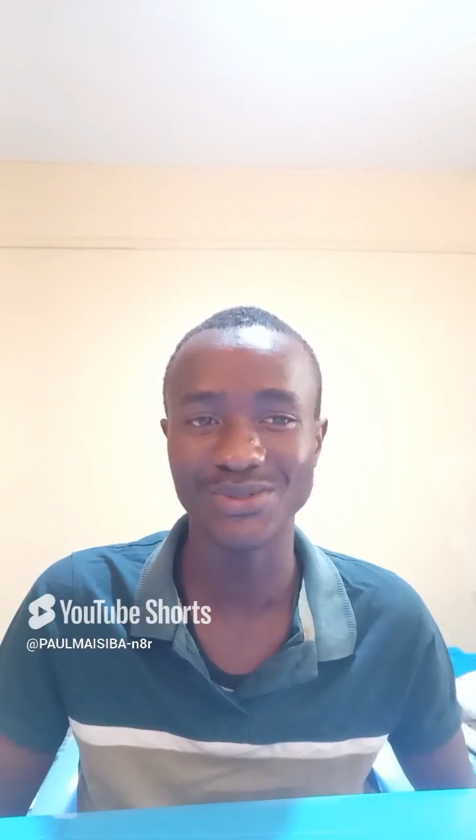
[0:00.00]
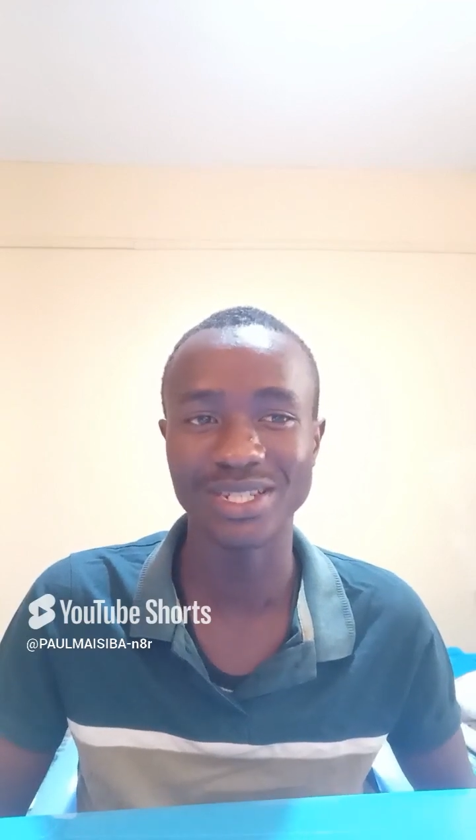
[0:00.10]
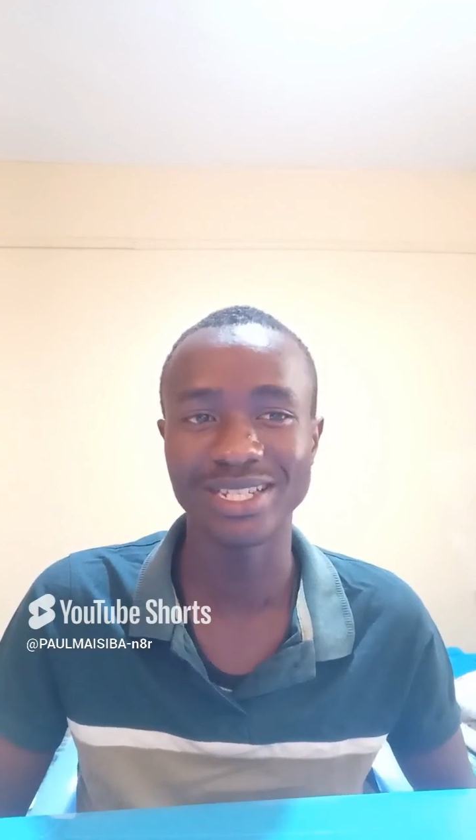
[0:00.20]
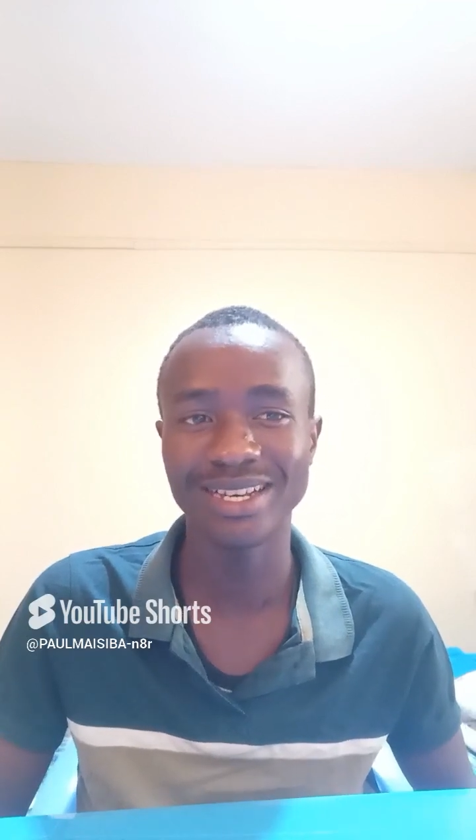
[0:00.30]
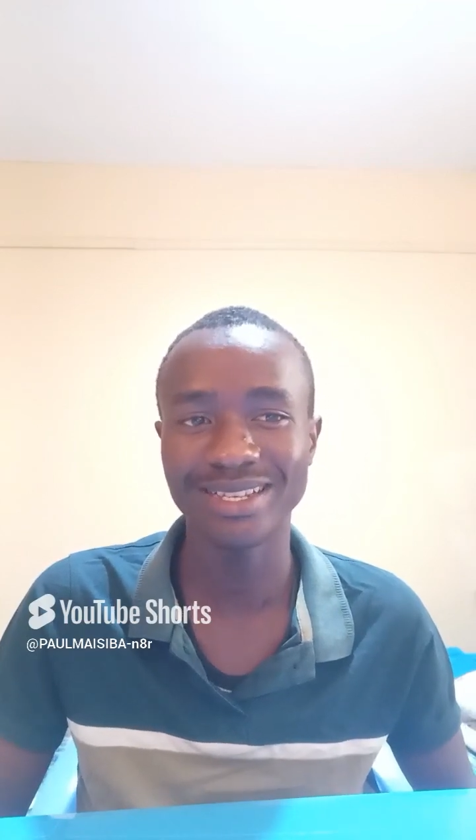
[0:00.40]

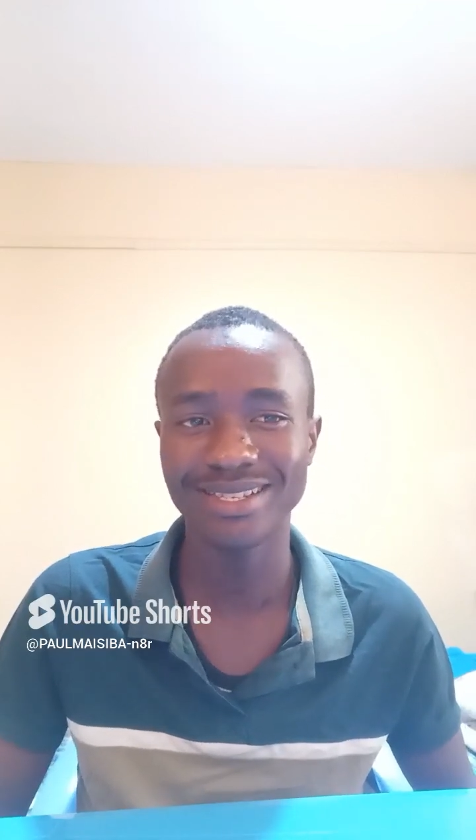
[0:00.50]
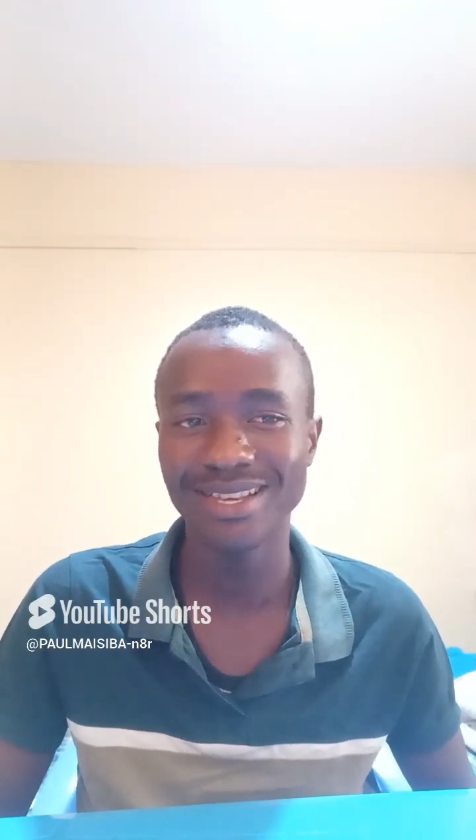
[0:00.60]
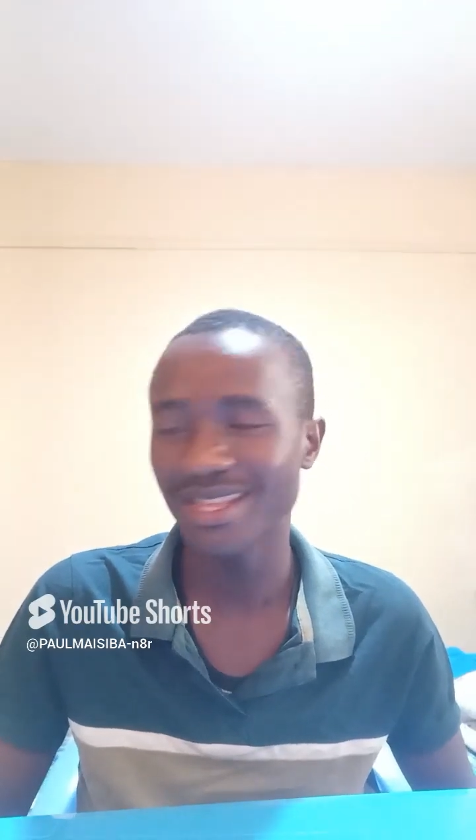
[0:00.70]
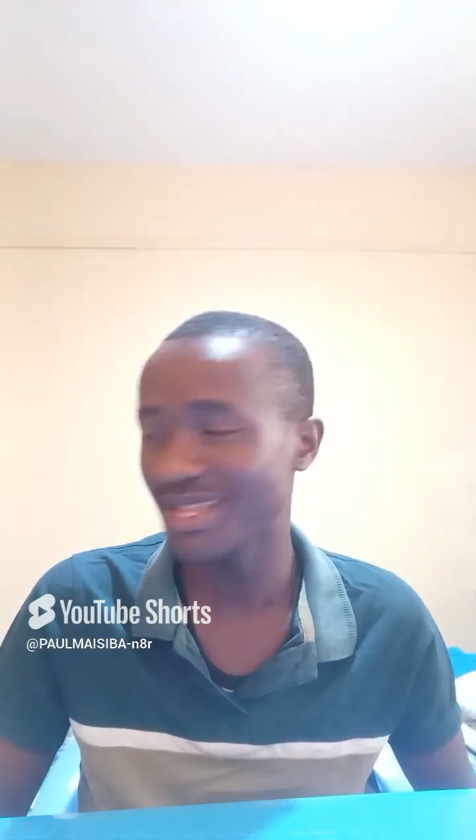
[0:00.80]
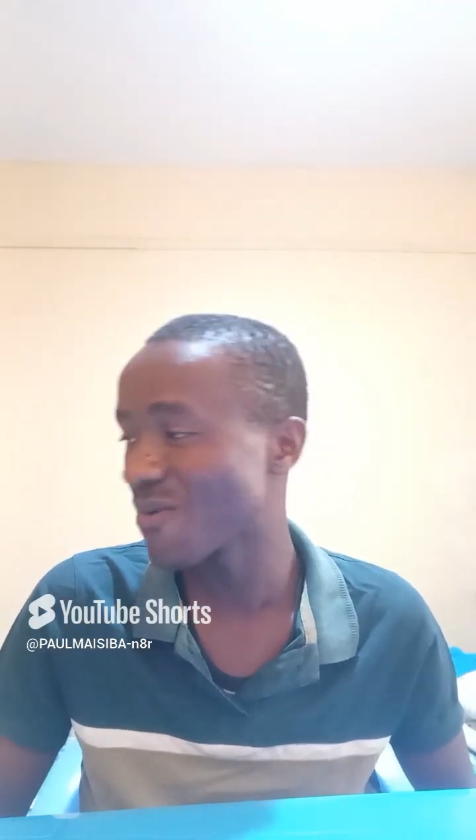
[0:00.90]

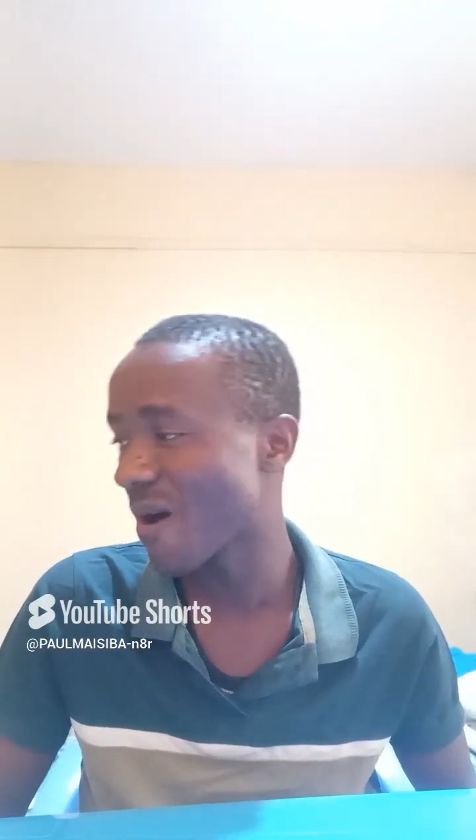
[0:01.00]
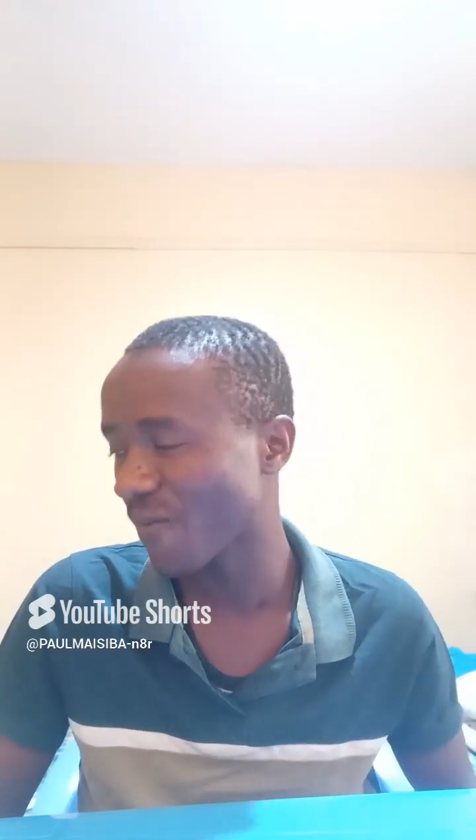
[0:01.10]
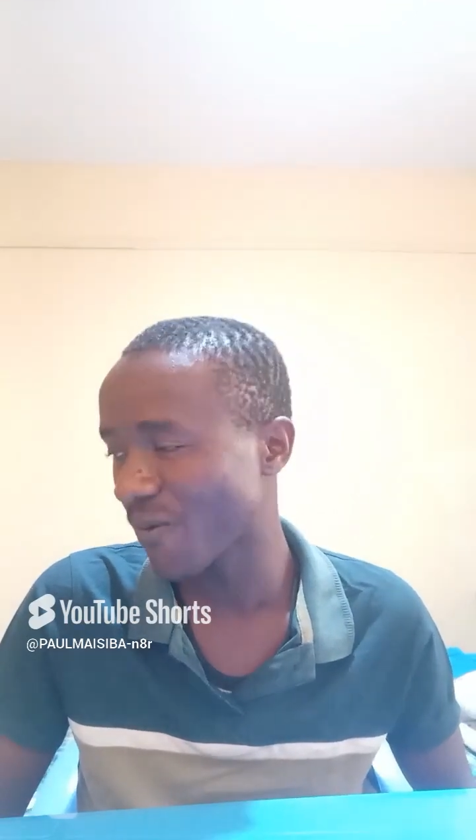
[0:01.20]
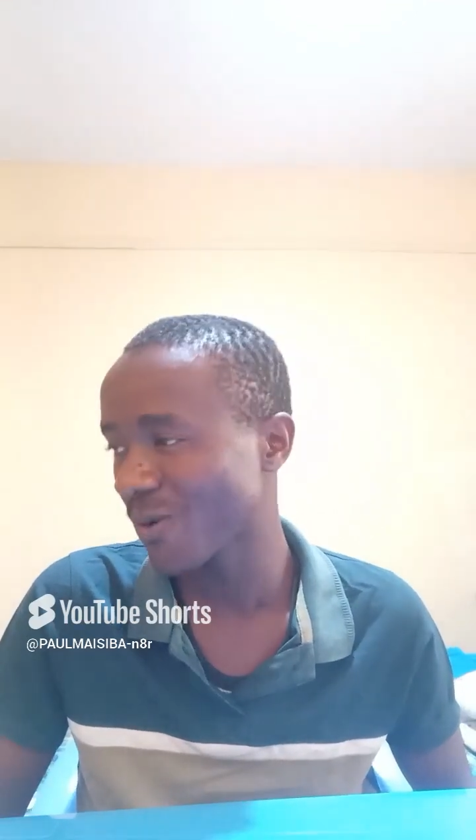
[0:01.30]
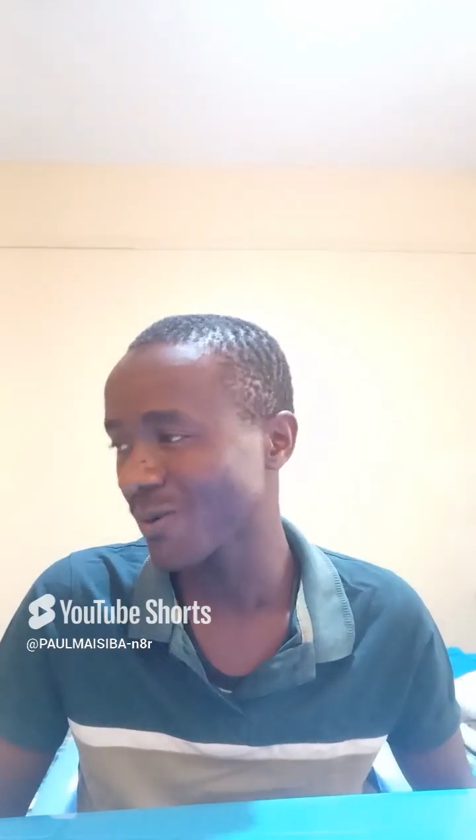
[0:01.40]
strangers. They were
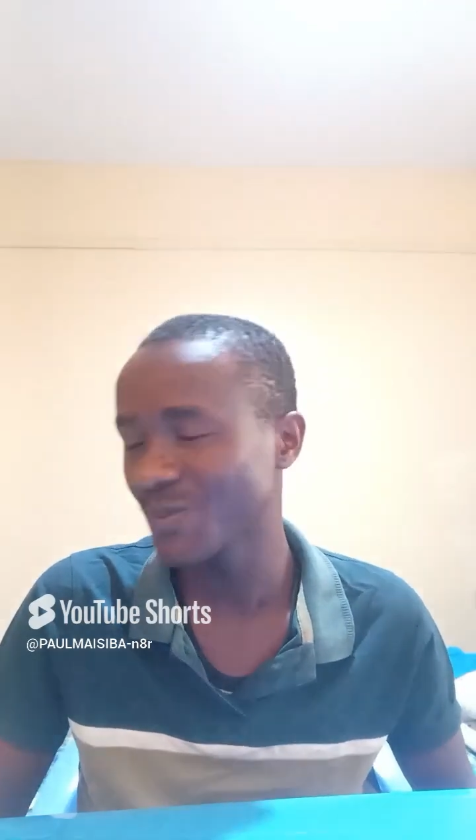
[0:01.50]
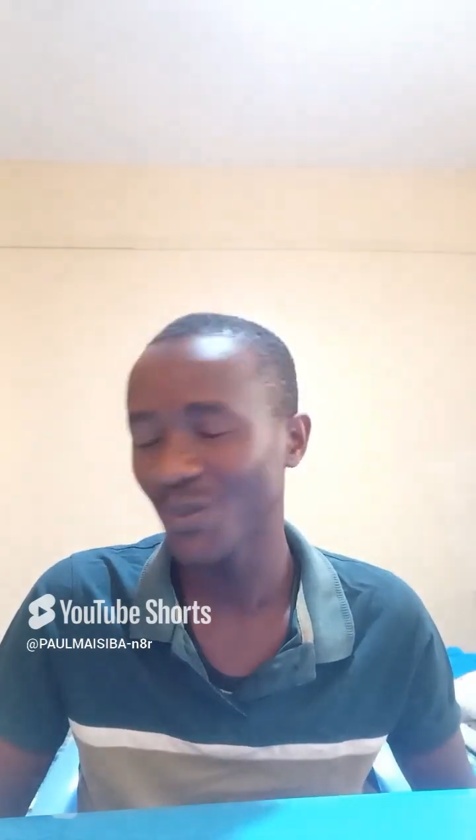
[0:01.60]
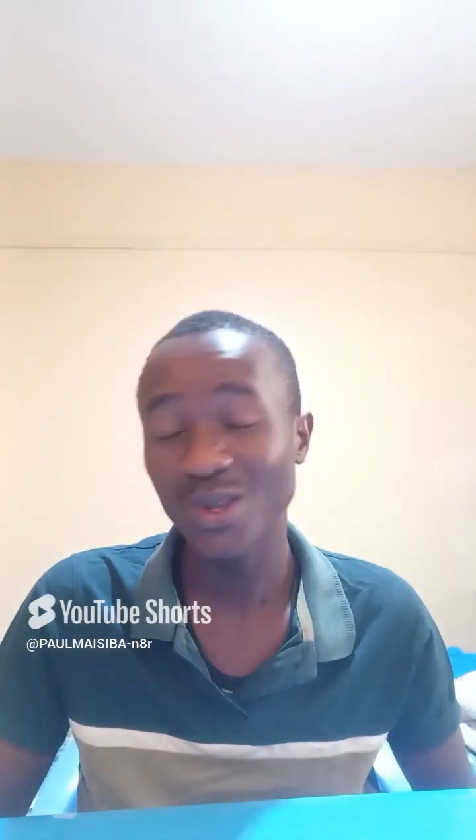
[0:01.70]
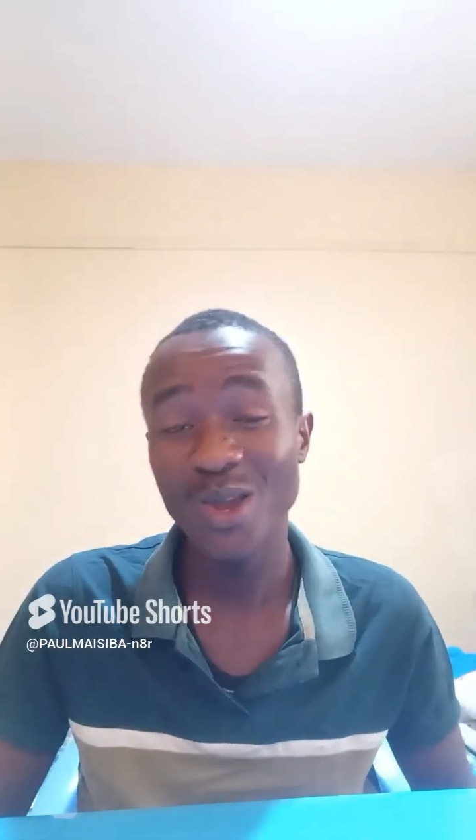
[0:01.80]
four.